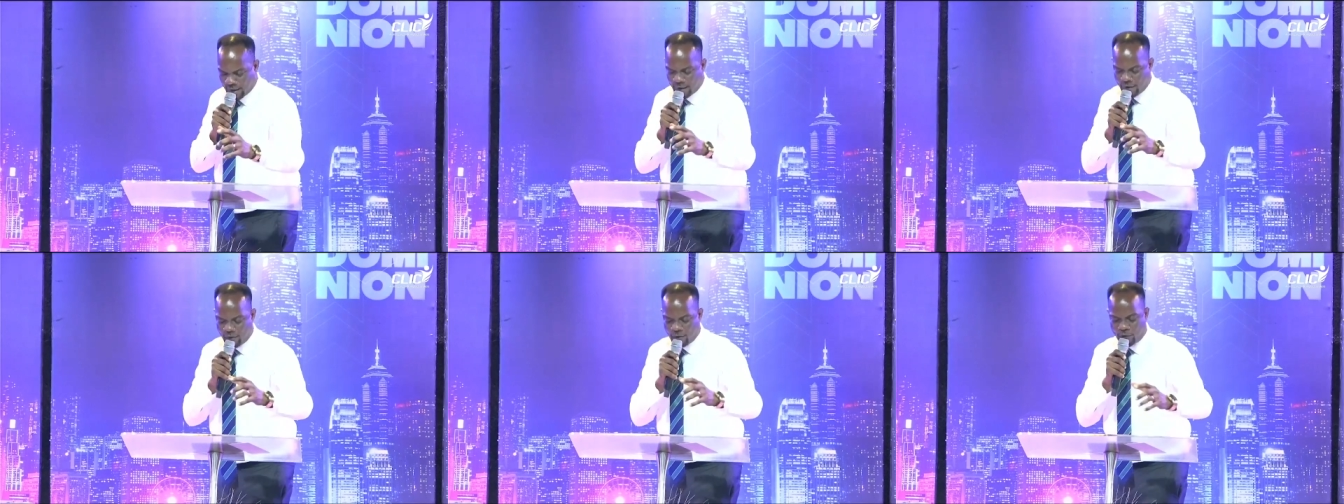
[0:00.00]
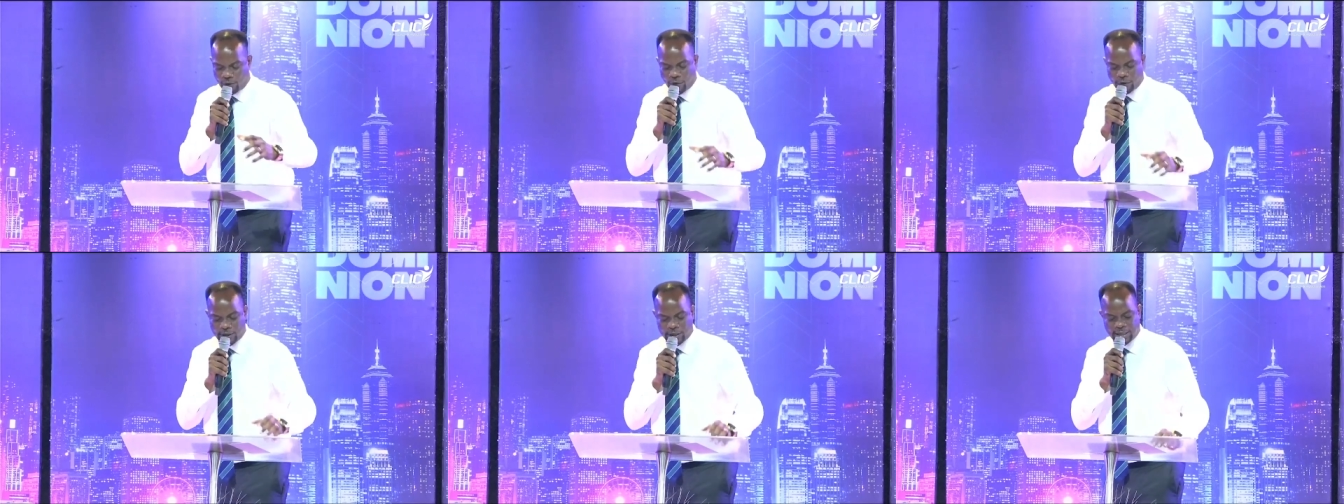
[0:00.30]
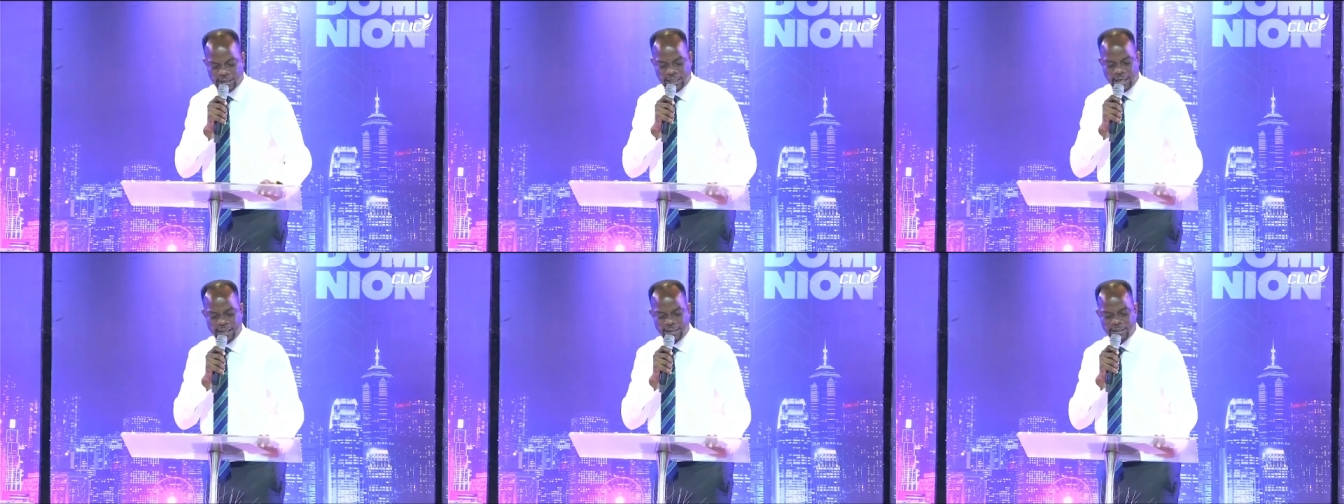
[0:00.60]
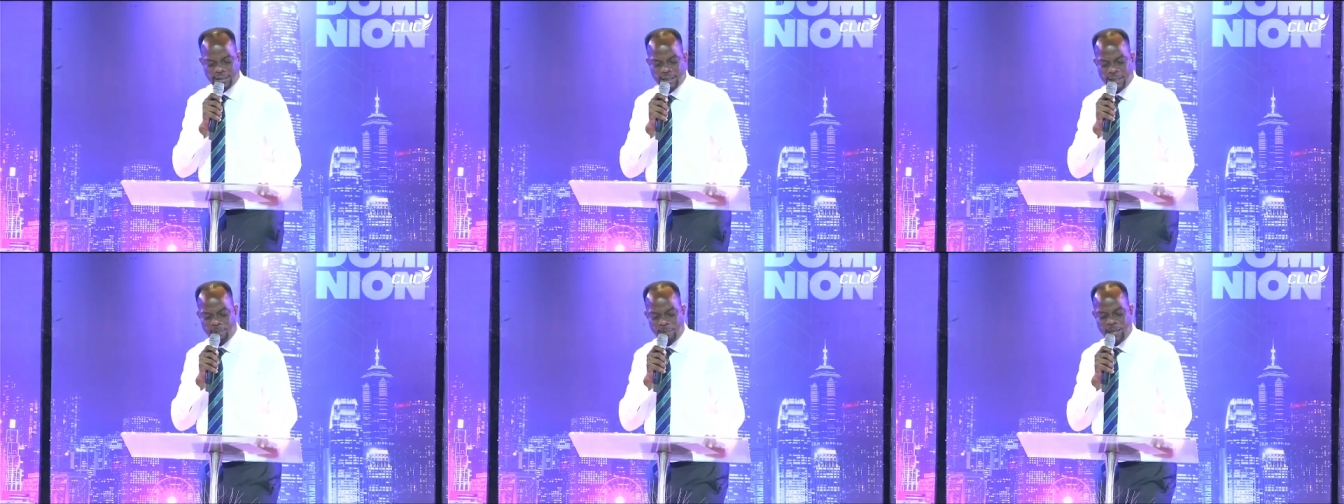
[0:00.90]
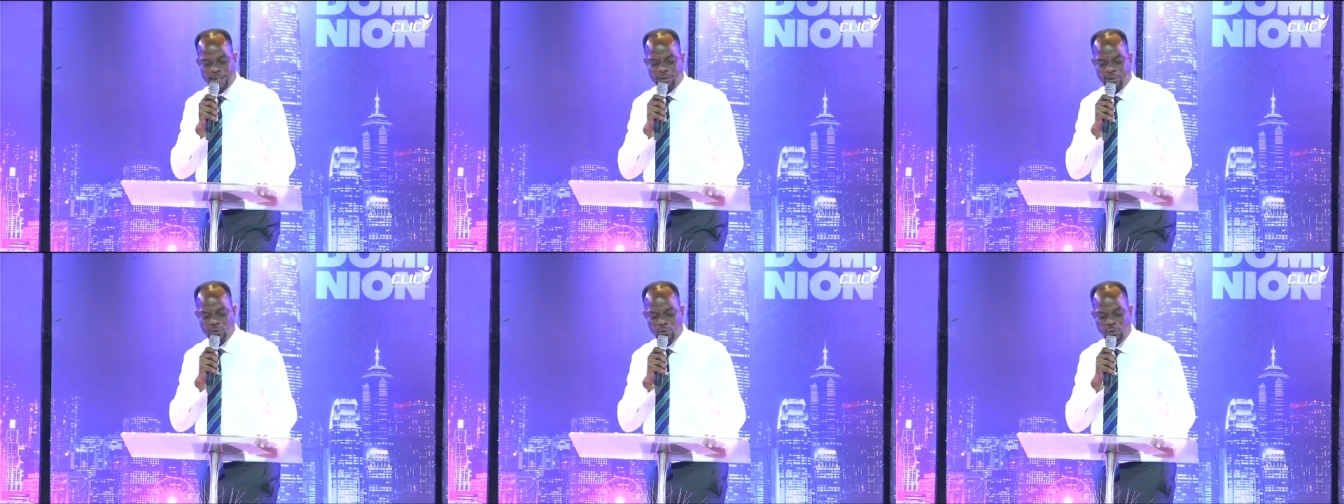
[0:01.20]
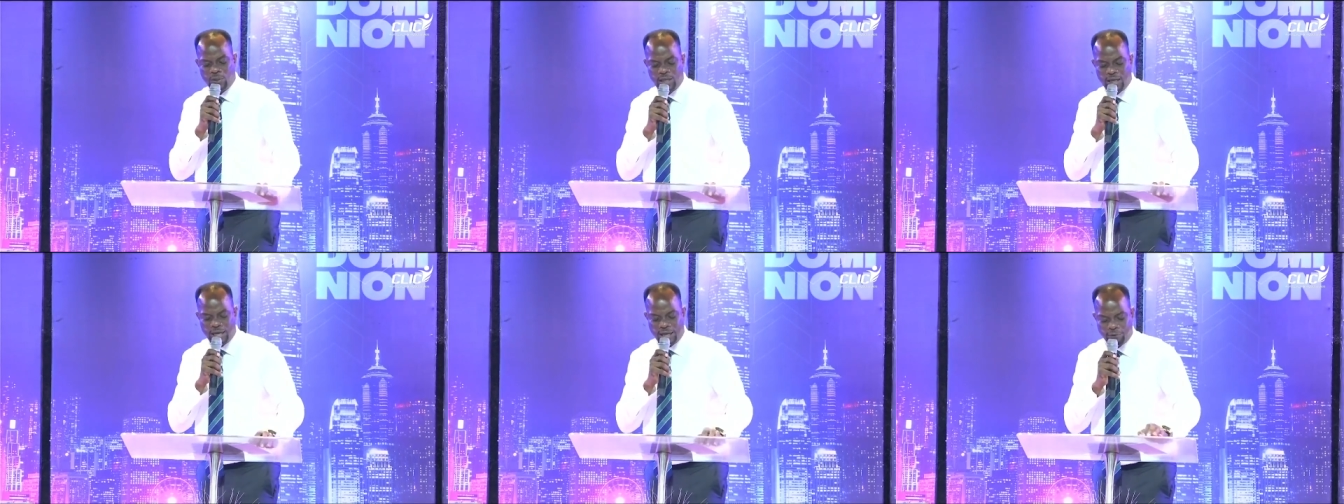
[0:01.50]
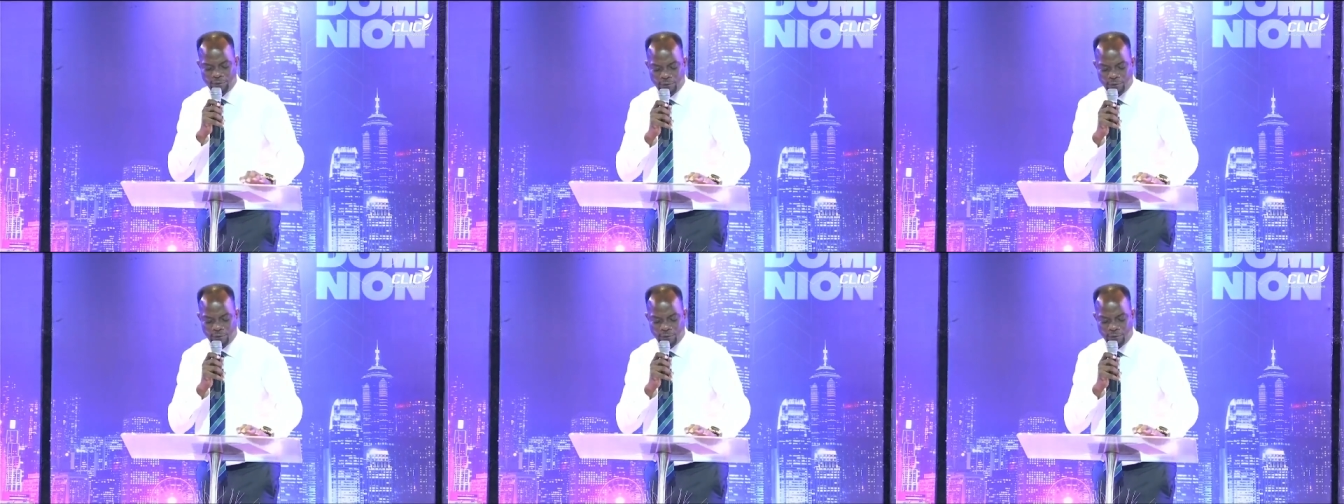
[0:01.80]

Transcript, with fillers: For instance, in Matthew 11,